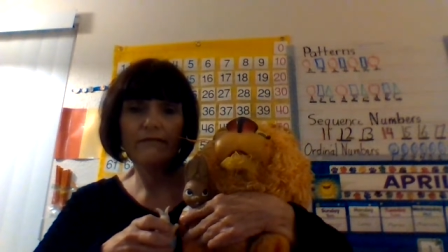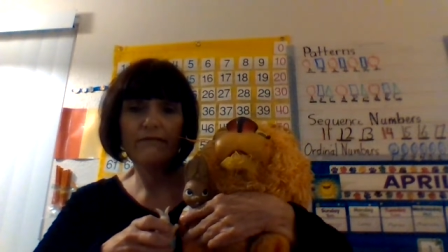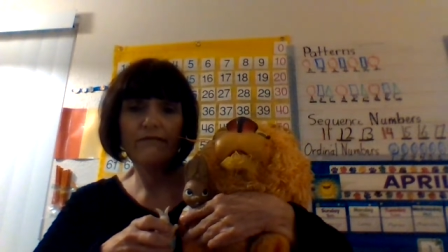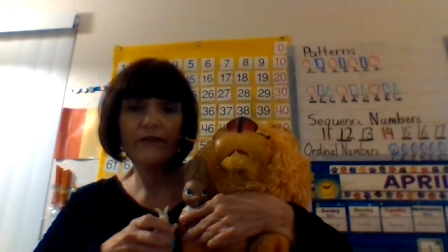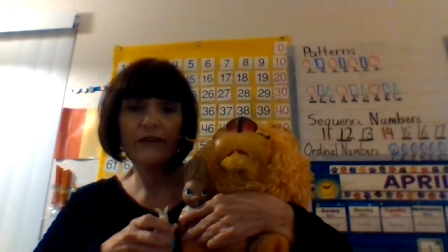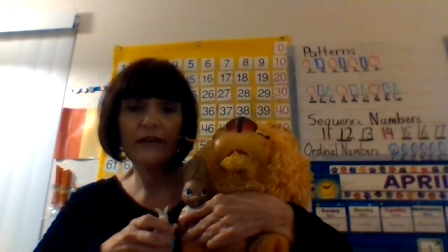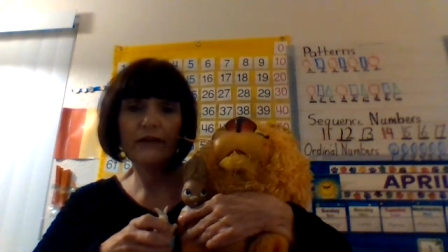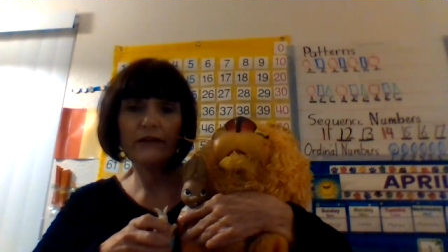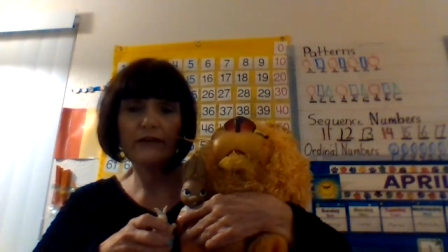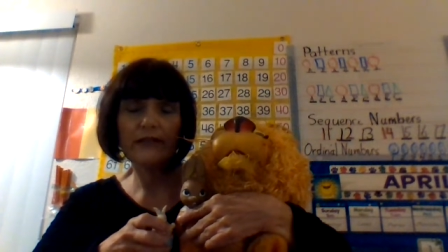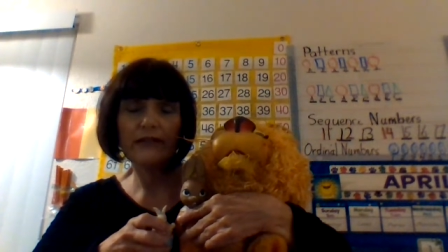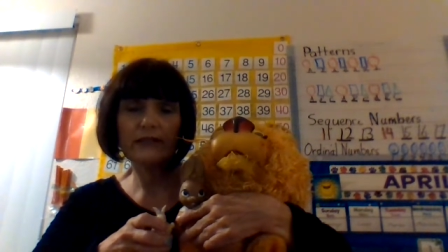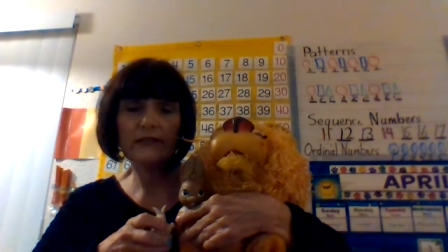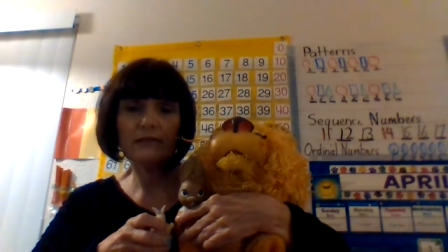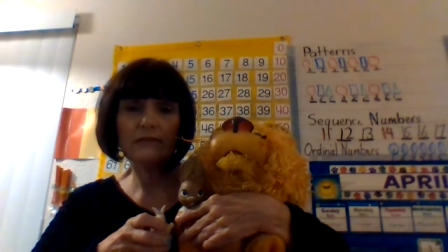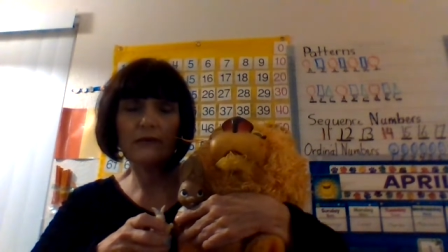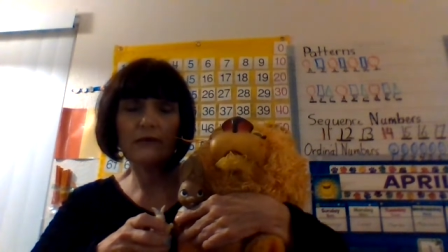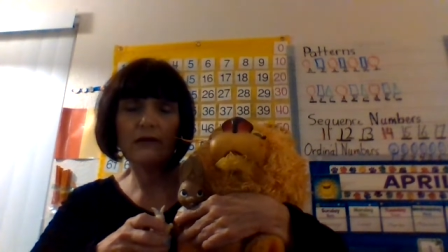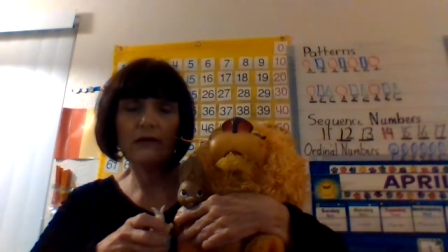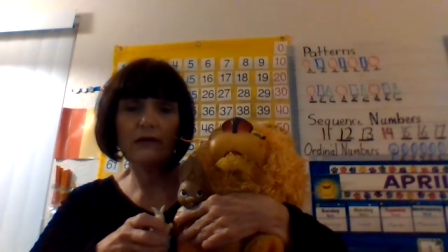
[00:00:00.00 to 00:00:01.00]
very
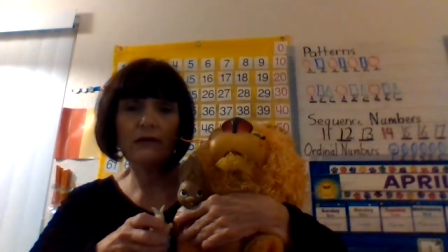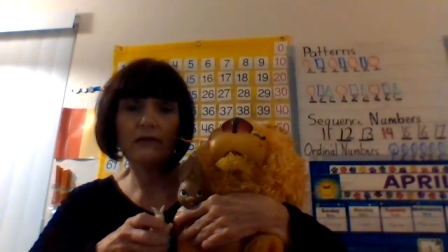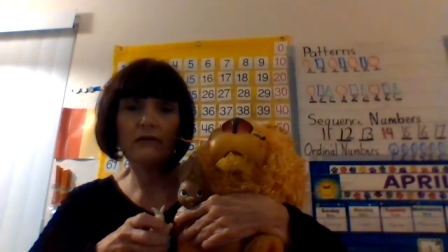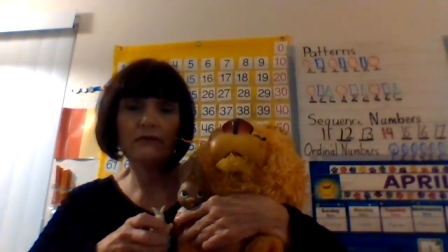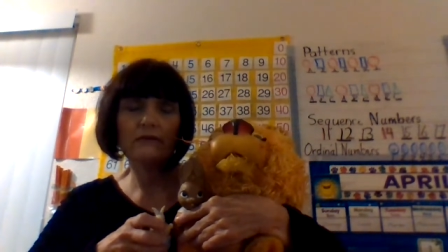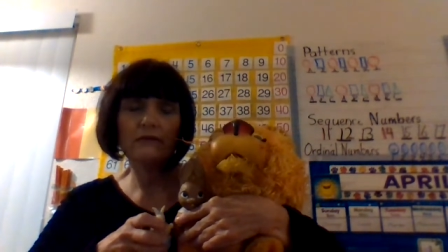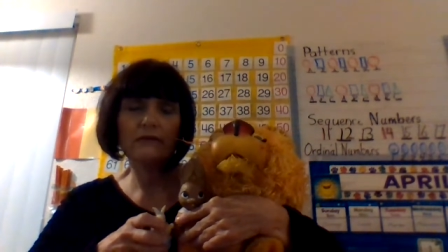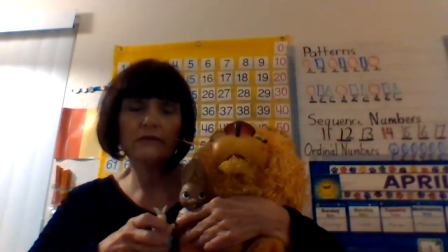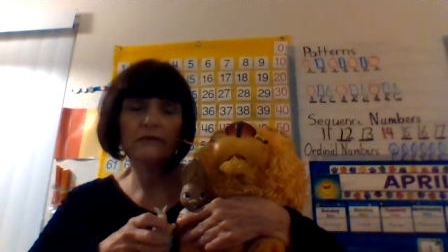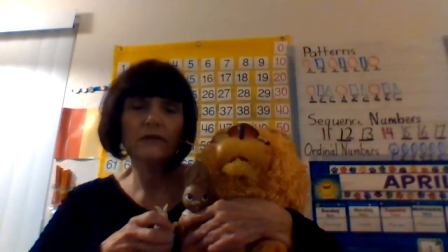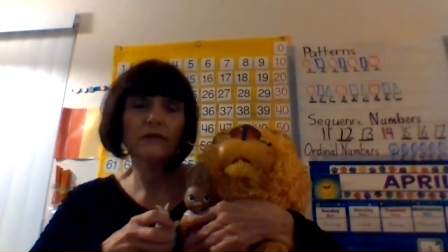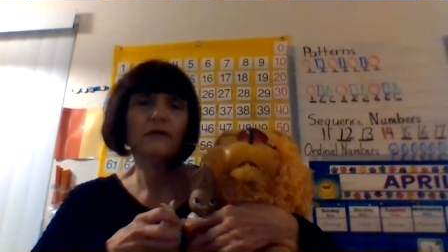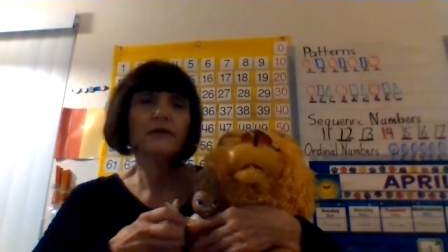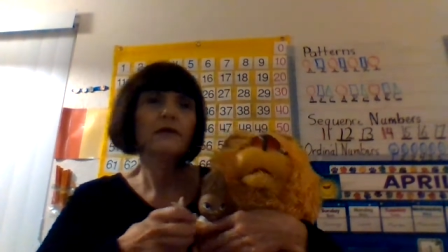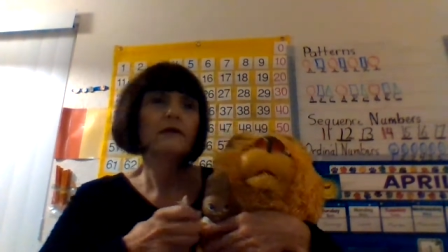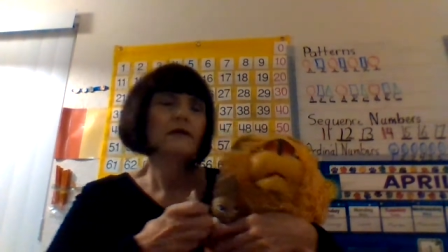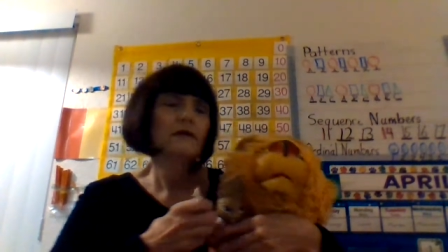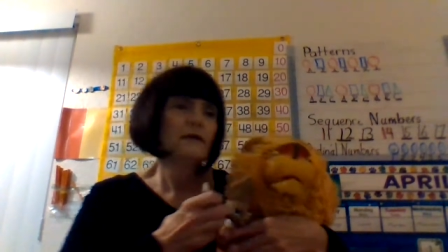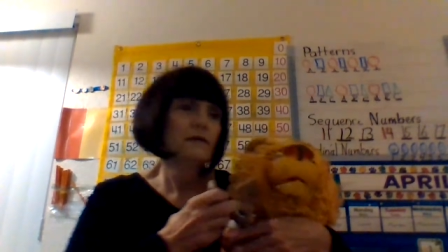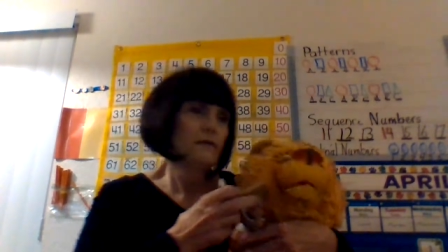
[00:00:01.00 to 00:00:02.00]
small.
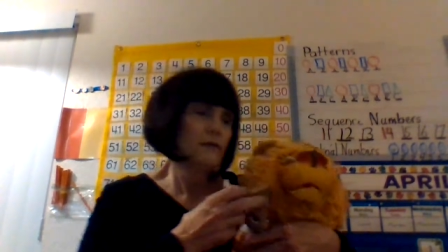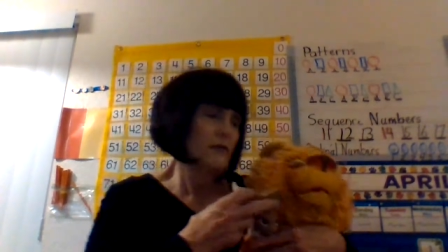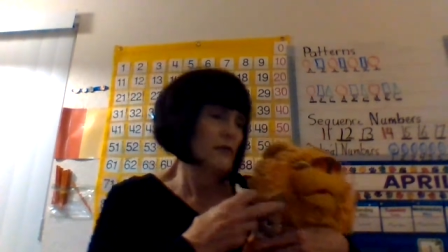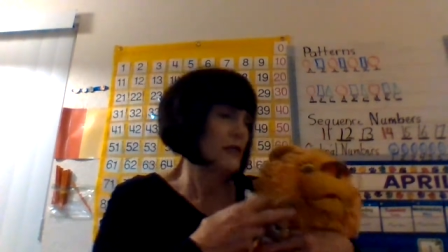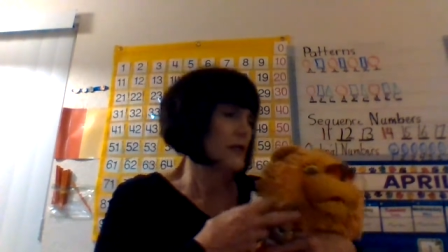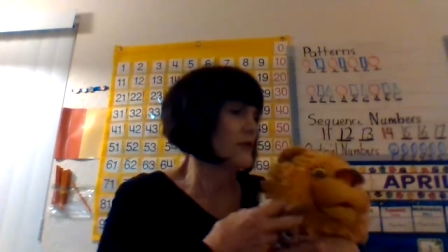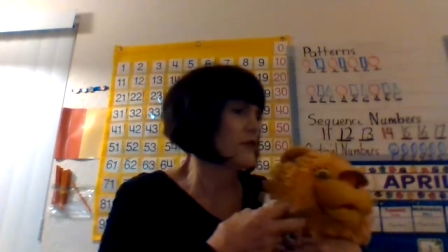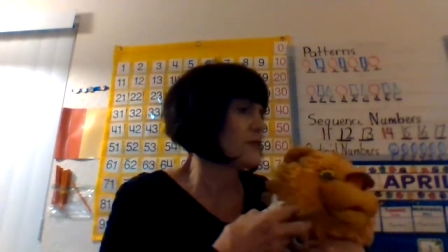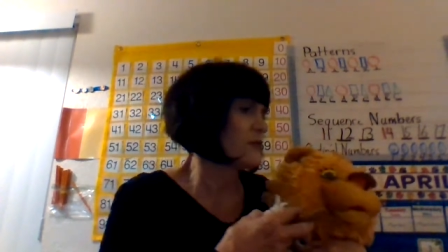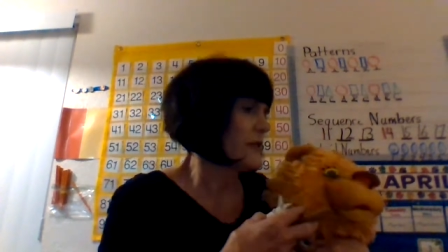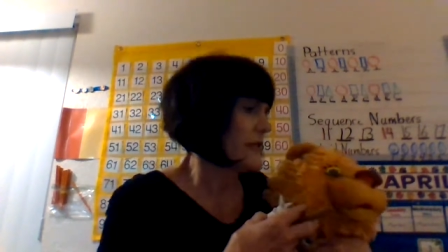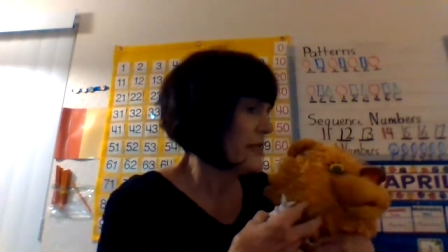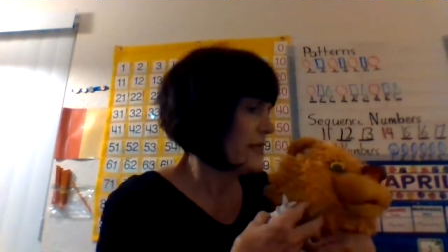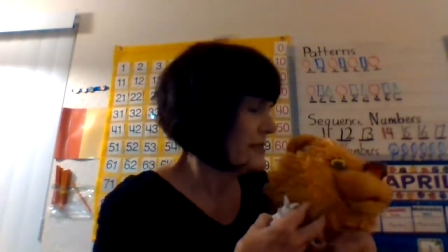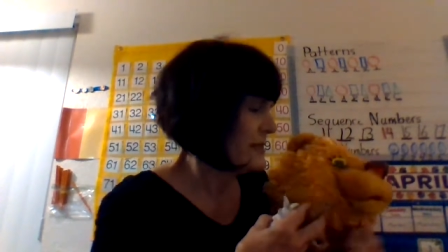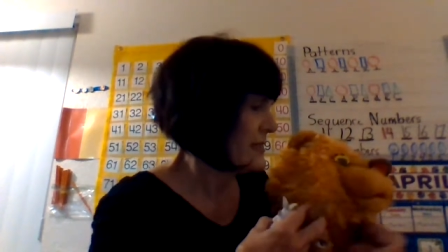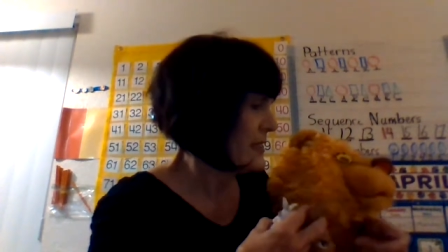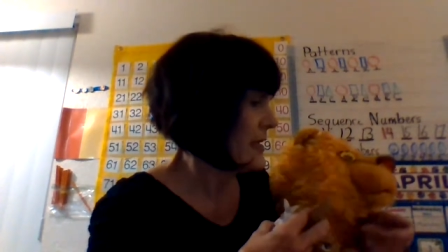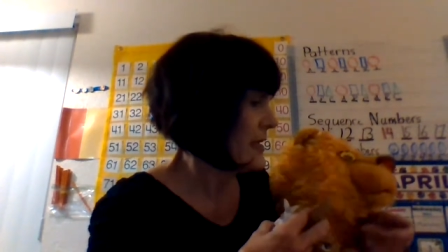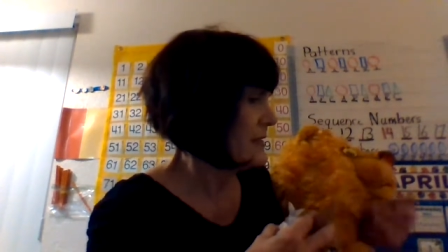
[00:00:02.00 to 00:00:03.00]
The
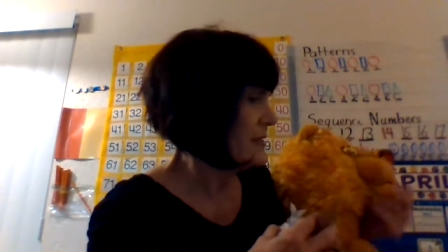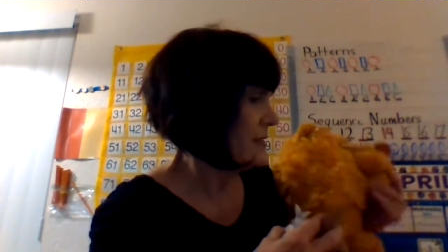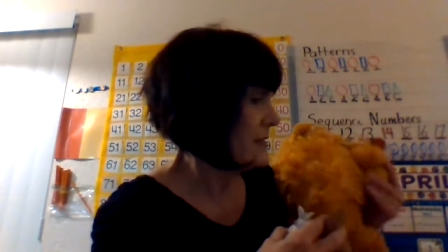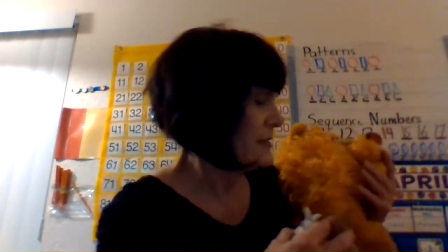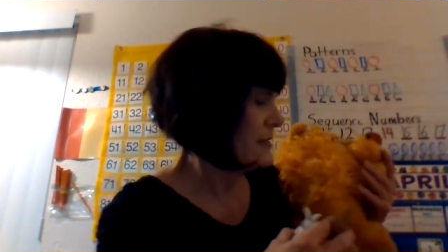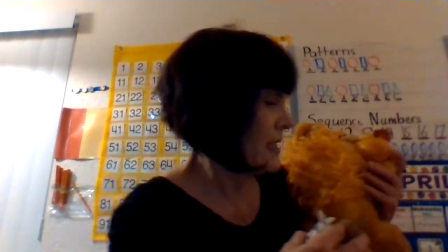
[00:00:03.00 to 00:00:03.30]
3 sizes